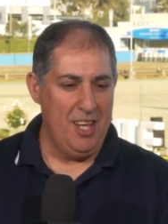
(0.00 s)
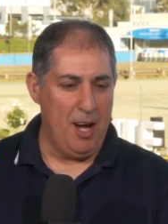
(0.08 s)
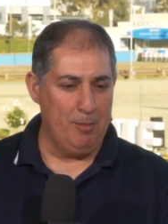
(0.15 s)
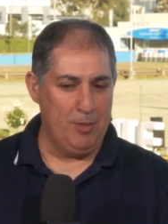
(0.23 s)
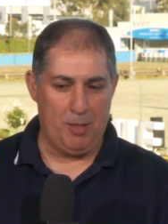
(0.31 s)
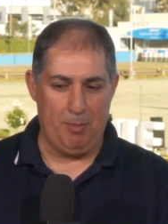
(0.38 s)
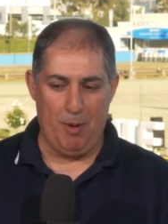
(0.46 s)
I'm
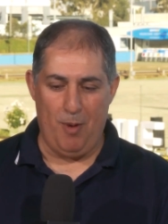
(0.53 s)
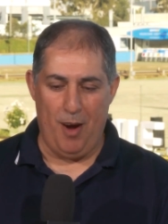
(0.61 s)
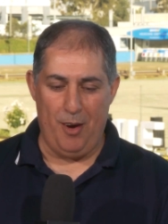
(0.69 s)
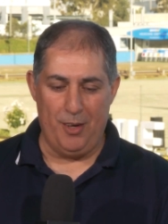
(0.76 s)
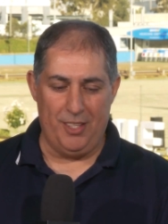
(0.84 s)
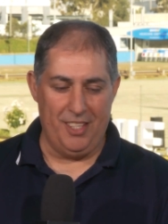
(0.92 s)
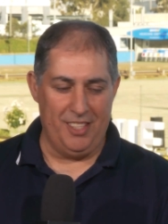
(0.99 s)
just a bit
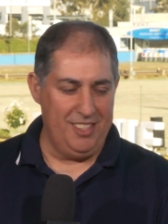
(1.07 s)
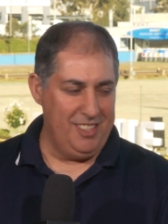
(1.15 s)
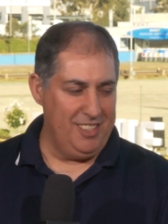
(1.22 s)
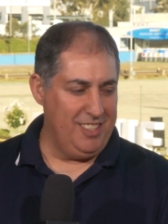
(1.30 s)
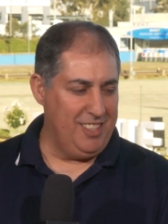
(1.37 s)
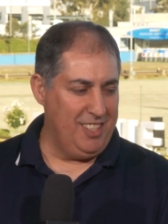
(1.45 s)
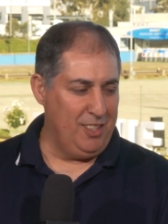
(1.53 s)
worried that
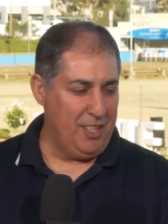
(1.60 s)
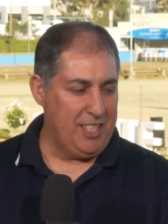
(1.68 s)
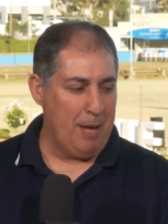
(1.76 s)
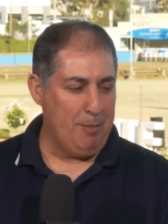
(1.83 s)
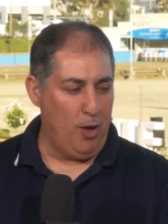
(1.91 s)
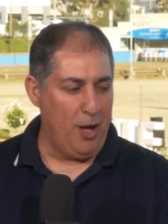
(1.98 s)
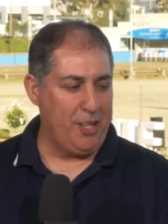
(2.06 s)
he'll end
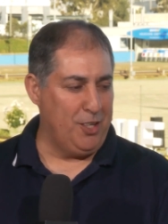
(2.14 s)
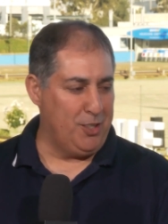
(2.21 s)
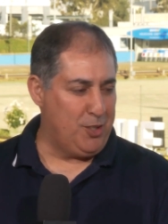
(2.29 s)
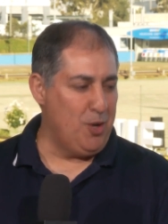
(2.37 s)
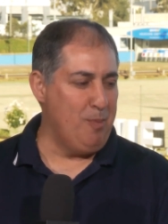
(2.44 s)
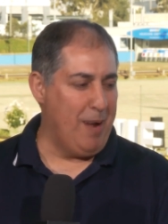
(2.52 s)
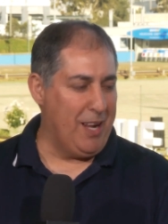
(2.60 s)
up liking it
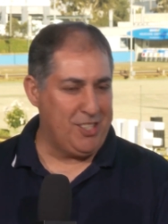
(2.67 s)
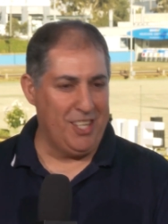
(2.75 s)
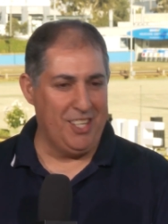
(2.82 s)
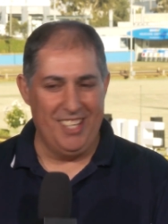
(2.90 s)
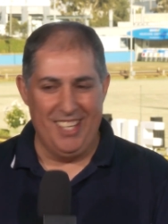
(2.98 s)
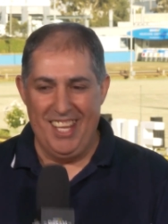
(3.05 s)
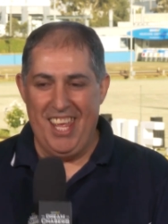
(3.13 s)
too much
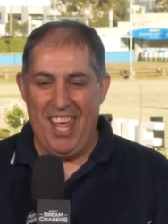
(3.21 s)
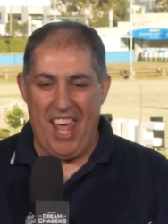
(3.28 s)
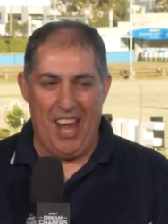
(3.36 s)
and,